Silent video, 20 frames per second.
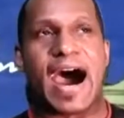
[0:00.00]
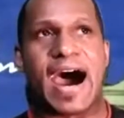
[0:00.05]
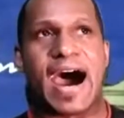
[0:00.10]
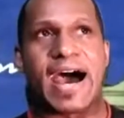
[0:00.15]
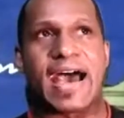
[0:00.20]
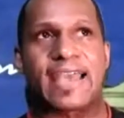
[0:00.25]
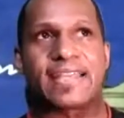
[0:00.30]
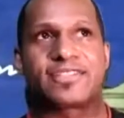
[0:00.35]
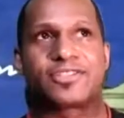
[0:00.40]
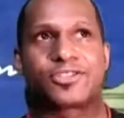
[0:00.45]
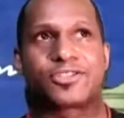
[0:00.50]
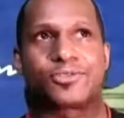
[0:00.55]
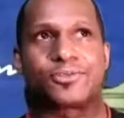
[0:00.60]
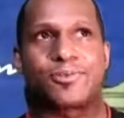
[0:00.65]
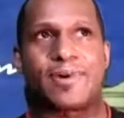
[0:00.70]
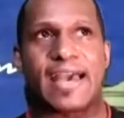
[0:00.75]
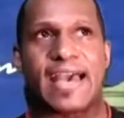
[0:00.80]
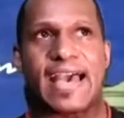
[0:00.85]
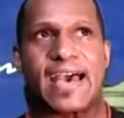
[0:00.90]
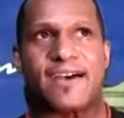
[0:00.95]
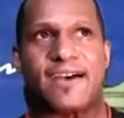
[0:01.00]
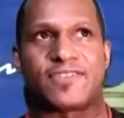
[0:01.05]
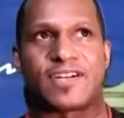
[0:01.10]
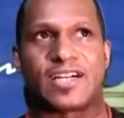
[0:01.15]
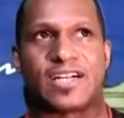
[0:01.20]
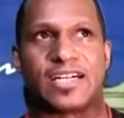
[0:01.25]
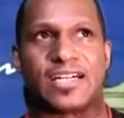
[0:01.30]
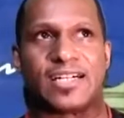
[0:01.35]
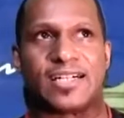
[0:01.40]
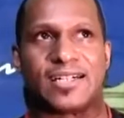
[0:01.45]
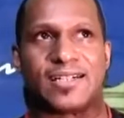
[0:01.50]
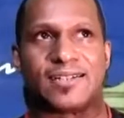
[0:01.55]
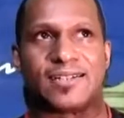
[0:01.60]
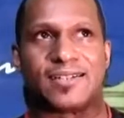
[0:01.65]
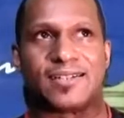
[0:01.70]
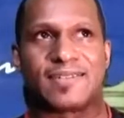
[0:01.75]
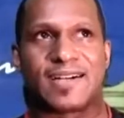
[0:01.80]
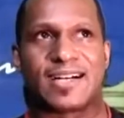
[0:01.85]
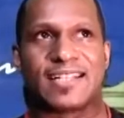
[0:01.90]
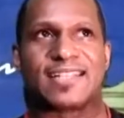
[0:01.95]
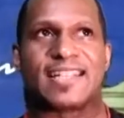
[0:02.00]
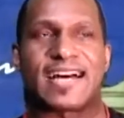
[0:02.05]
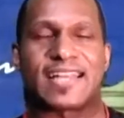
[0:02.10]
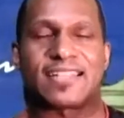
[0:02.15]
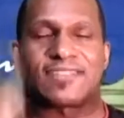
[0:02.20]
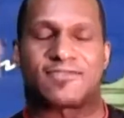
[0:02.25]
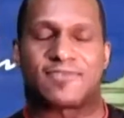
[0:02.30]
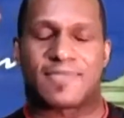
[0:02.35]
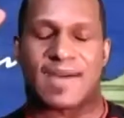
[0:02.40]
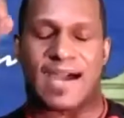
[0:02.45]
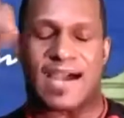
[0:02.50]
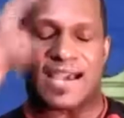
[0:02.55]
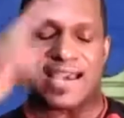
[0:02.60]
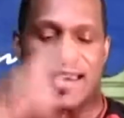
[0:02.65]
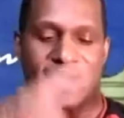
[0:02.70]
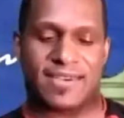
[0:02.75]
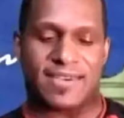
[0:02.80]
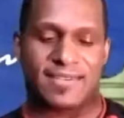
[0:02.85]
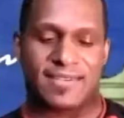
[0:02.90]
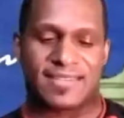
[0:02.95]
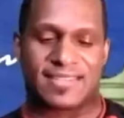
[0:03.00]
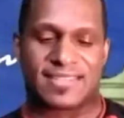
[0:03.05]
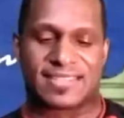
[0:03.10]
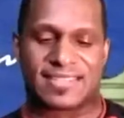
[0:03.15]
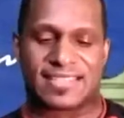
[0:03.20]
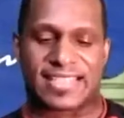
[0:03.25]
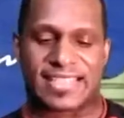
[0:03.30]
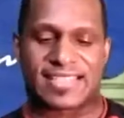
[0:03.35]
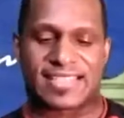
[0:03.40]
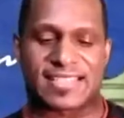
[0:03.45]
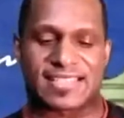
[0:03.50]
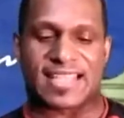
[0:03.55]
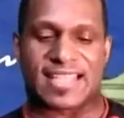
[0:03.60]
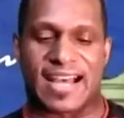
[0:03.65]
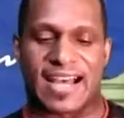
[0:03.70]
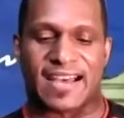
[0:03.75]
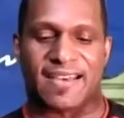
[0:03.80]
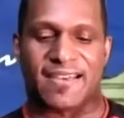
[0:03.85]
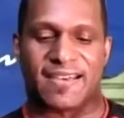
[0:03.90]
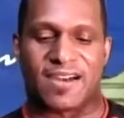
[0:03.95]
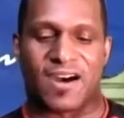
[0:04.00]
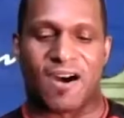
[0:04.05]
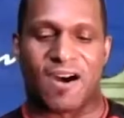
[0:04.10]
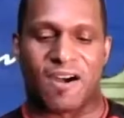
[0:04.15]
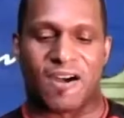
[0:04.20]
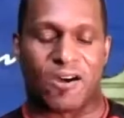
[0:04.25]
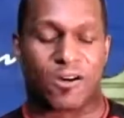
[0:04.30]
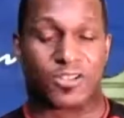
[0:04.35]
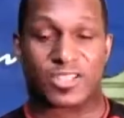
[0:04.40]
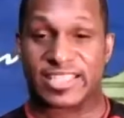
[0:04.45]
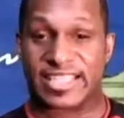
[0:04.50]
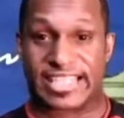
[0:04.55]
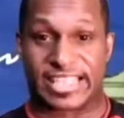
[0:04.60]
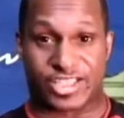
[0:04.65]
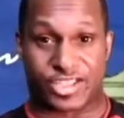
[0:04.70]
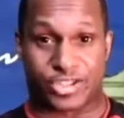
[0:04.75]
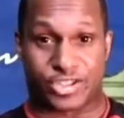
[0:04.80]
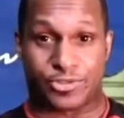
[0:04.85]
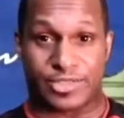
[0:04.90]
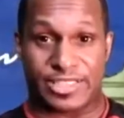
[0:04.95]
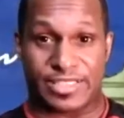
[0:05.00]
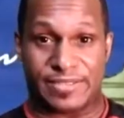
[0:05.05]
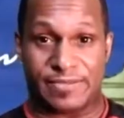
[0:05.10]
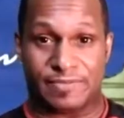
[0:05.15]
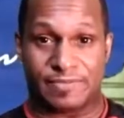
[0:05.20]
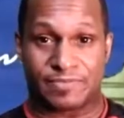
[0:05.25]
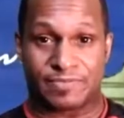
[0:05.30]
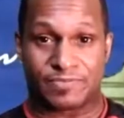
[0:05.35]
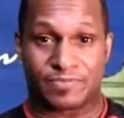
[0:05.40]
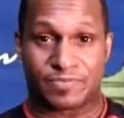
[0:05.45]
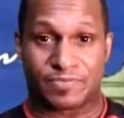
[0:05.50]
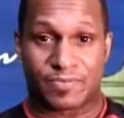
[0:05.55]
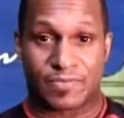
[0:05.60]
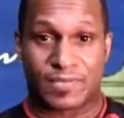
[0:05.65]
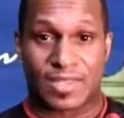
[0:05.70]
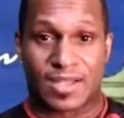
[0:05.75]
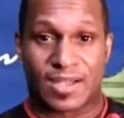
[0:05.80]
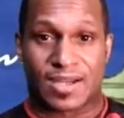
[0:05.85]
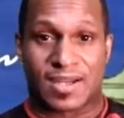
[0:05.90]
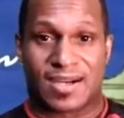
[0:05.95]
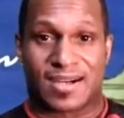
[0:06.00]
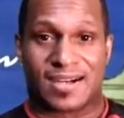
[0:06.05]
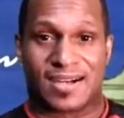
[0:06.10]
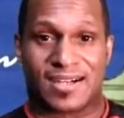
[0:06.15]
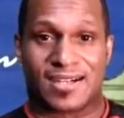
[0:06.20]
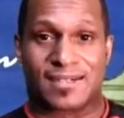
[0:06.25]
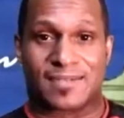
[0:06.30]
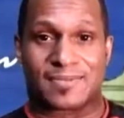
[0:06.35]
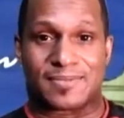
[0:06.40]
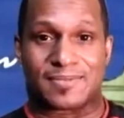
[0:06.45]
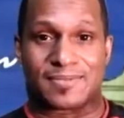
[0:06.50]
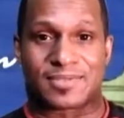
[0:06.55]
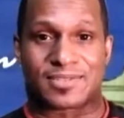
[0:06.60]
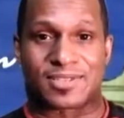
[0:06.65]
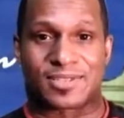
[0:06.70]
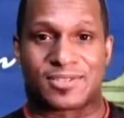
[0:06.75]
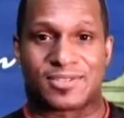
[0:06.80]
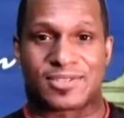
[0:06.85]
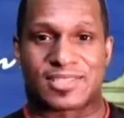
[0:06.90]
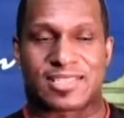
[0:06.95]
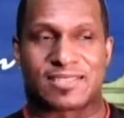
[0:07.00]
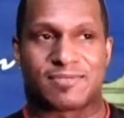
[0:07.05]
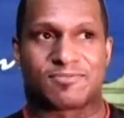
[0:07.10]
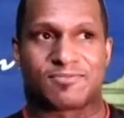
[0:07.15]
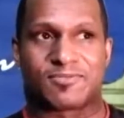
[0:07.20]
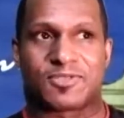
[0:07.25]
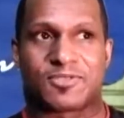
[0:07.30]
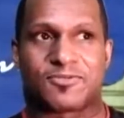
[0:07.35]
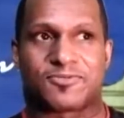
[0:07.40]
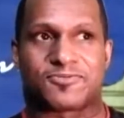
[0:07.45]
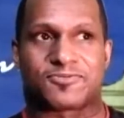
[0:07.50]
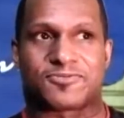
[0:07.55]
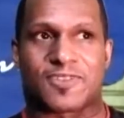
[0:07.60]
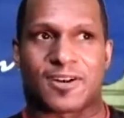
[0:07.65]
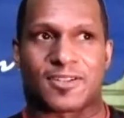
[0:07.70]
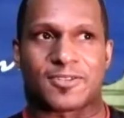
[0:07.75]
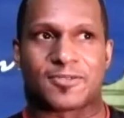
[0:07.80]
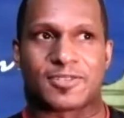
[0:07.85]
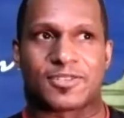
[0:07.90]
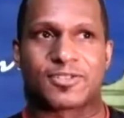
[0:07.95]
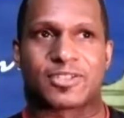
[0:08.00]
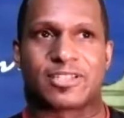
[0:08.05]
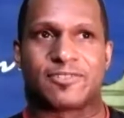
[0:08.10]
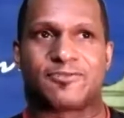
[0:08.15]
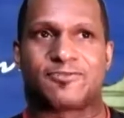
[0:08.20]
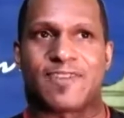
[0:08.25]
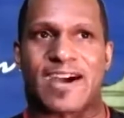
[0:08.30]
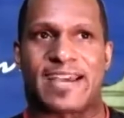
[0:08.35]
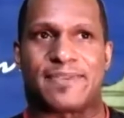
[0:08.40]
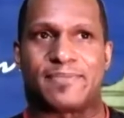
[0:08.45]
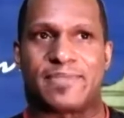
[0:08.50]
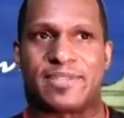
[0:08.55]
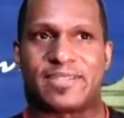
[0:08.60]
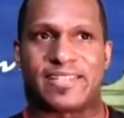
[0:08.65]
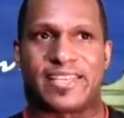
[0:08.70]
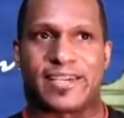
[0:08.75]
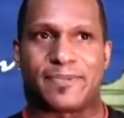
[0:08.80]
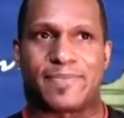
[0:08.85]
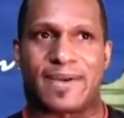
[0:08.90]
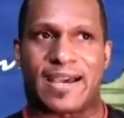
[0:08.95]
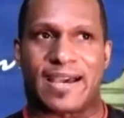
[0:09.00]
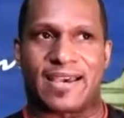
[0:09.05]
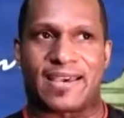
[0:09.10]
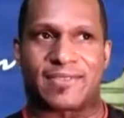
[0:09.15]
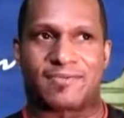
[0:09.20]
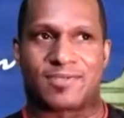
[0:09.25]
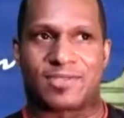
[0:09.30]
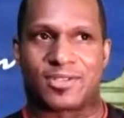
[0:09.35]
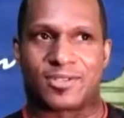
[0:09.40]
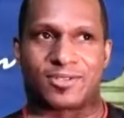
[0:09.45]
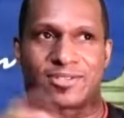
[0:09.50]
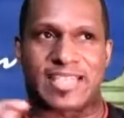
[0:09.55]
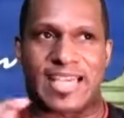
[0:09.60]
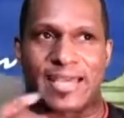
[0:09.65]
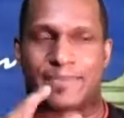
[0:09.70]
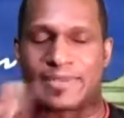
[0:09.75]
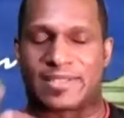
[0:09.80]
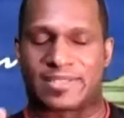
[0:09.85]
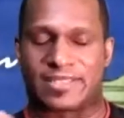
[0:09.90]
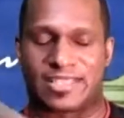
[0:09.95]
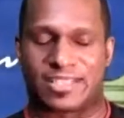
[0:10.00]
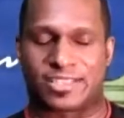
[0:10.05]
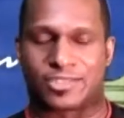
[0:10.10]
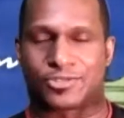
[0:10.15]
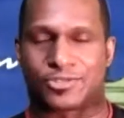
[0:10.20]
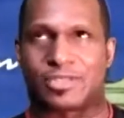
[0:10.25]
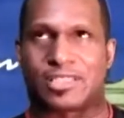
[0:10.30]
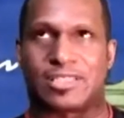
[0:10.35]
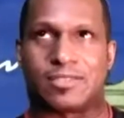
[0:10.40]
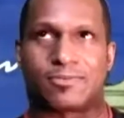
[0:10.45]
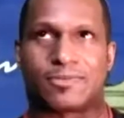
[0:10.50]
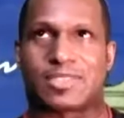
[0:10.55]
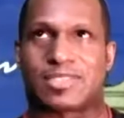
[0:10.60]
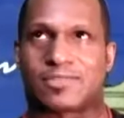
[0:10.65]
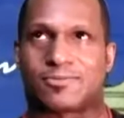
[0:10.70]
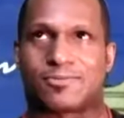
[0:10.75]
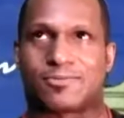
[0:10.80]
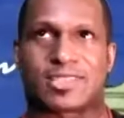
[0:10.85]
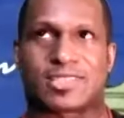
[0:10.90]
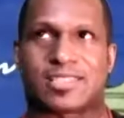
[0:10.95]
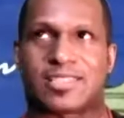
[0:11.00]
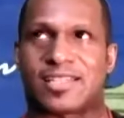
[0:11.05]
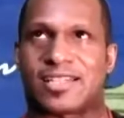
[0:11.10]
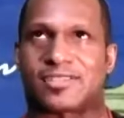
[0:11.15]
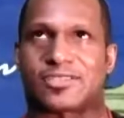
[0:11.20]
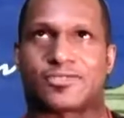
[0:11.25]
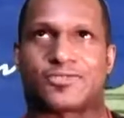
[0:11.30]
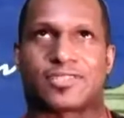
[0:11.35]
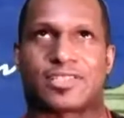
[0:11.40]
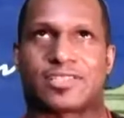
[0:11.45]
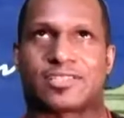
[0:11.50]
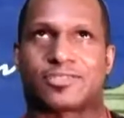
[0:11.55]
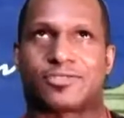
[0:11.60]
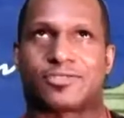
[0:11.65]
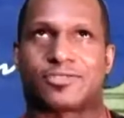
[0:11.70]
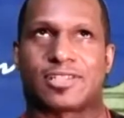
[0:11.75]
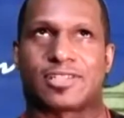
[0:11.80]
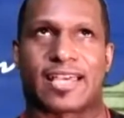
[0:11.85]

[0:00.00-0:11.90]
I do have a lot of my links are on Linktree. So you can find me there by typing Linktree. What's the address for Linktree?